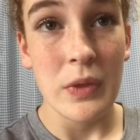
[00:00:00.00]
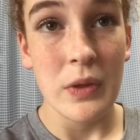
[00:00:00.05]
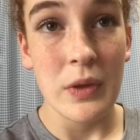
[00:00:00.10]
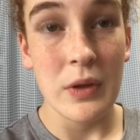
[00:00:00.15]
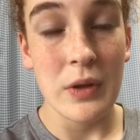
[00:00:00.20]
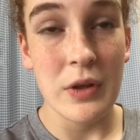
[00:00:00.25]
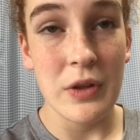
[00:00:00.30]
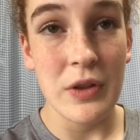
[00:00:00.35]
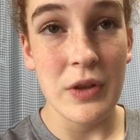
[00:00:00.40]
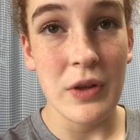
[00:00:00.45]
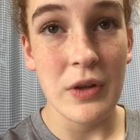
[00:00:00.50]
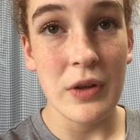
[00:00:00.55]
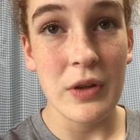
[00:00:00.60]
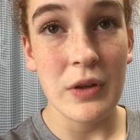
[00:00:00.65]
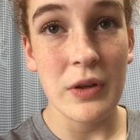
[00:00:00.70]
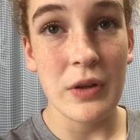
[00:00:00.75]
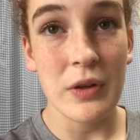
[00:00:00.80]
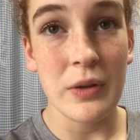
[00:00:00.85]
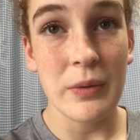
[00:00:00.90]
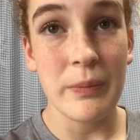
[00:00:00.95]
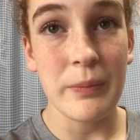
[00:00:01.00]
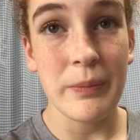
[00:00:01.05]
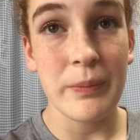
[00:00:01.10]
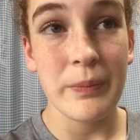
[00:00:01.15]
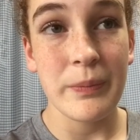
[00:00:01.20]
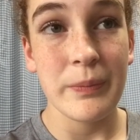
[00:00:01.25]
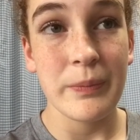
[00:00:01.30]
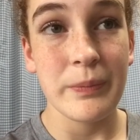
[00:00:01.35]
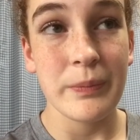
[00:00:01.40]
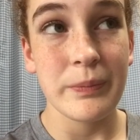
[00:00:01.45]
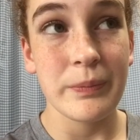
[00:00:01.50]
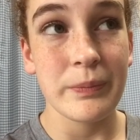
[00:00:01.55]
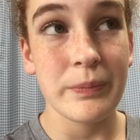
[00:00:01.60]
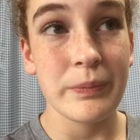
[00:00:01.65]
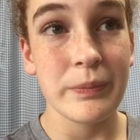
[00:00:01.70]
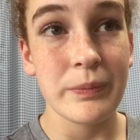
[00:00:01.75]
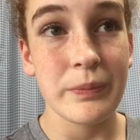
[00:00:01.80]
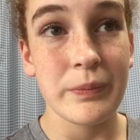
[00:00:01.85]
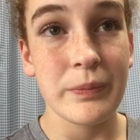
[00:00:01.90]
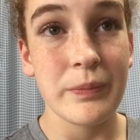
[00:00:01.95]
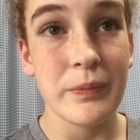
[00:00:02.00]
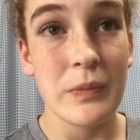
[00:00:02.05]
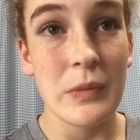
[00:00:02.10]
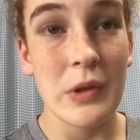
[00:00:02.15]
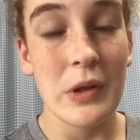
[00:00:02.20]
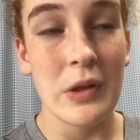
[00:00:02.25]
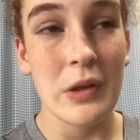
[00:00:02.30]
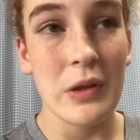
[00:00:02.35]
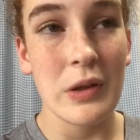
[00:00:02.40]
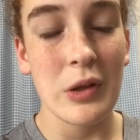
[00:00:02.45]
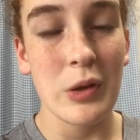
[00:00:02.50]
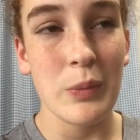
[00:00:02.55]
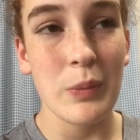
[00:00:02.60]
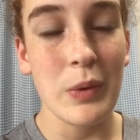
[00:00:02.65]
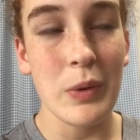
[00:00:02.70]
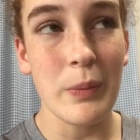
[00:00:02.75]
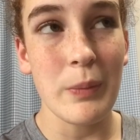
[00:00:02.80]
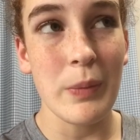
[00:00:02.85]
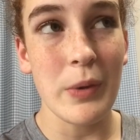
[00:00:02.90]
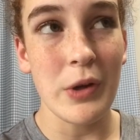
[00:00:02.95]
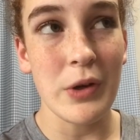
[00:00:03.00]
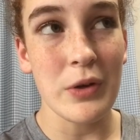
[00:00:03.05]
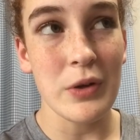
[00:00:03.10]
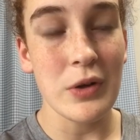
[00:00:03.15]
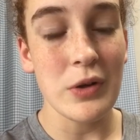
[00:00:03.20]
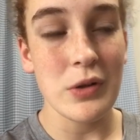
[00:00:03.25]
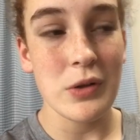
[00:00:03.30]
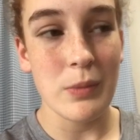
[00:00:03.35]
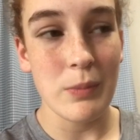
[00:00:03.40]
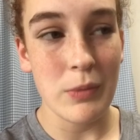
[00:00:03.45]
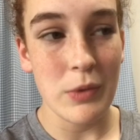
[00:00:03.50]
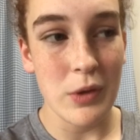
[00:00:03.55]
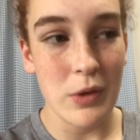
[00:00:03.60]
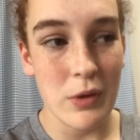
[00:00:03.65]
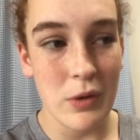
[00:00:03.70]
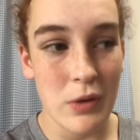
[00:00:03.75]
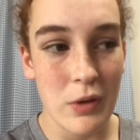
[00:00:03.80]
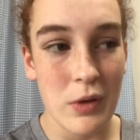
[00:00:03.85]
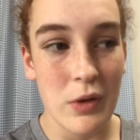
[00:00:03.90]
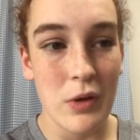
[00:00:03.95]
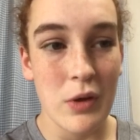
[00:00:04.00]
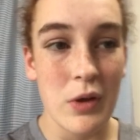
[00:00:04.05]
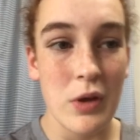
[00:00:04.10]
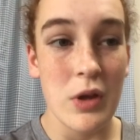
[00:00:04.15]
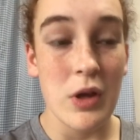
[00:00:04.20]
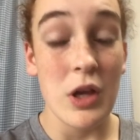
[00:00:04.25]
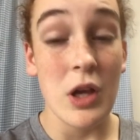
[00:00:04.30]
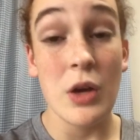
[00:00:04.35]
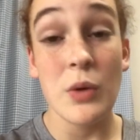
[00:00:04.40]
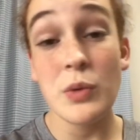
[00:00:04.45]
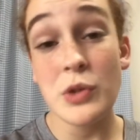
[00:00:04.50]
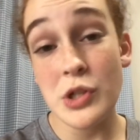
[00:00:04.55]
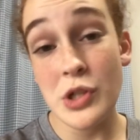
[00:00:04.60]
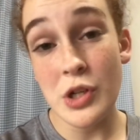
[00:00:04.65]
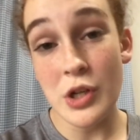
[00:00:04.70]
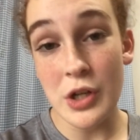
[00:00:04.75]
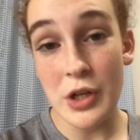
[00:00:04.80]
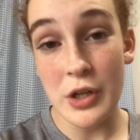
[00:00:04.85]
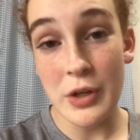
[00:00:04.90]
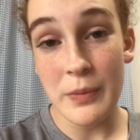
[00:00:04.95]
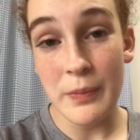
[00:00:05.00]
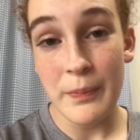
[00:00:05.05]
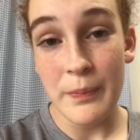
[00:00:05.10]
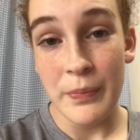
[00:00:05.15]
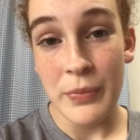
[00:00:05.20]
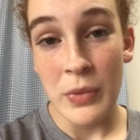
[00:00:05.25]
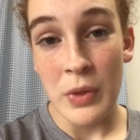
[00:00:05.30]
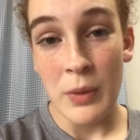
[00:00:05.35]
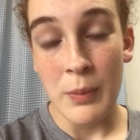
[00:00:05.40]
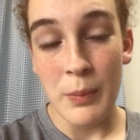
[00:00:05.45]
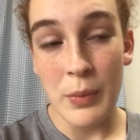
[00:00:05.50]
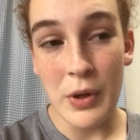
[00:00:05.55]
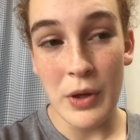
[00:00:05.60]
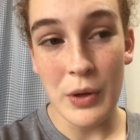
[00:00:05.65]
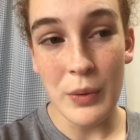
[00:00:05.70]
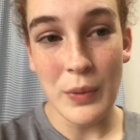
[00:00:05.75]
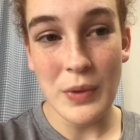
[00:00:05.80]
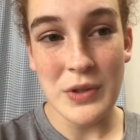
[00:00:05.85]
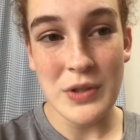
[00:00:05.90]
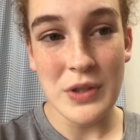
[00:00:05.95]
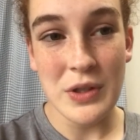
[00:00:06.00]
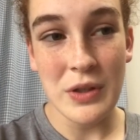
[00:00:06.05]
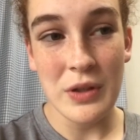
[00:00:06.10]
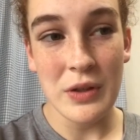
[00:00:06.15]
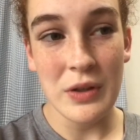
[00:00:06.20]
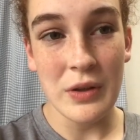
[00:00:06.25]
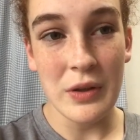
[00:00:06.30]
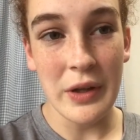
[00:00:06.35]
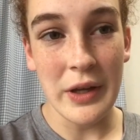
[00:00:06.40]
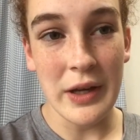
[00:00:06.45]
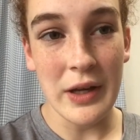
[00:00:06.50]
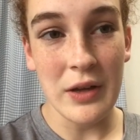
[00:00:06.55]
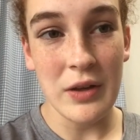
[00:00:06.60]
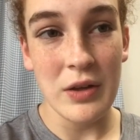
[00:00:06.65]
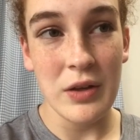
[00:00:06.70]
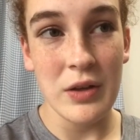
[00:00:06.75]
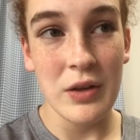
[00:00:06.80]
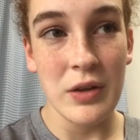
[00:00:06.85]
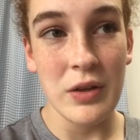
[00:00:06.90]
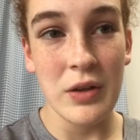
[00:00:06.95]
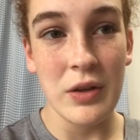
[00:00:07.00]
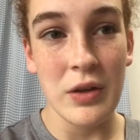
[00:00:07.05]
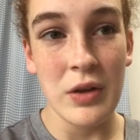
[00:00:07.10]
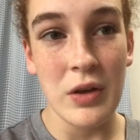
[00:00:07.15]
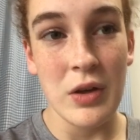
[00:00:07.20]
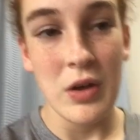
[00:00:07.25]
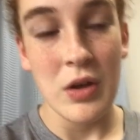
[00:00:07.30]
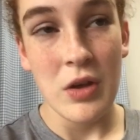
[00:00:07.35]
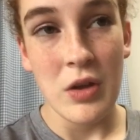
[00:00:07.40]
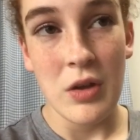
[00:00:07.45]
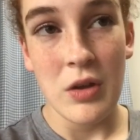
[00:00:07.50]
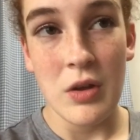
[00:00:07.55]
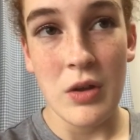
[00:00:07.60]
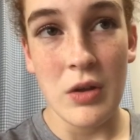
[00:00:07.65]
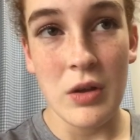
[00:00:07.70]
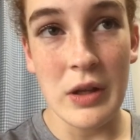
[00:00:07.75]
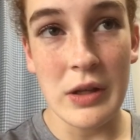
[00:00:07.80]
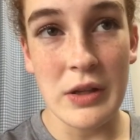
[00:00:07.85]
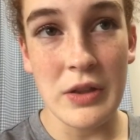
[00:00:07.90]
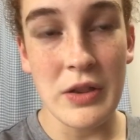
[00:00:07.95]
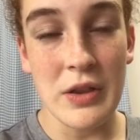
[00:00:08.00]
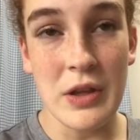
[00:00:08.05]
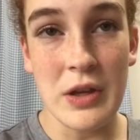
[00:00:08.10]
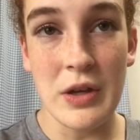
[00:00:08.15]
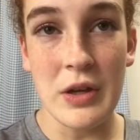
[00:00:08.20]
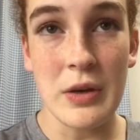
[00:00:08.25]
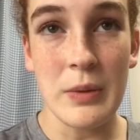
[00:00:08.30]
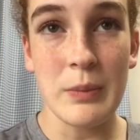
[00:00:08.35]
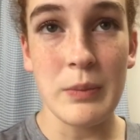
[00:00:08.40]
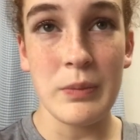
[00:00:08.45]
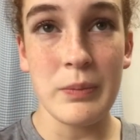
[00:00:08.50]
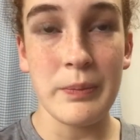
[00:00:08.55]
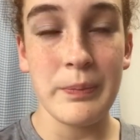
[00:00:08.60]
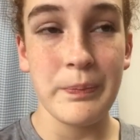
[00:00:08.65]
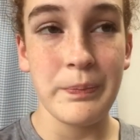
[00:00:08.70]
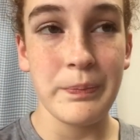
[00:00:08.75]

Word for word: I think um, a little bit of butter or something. It was good, but it wasn't like like the um,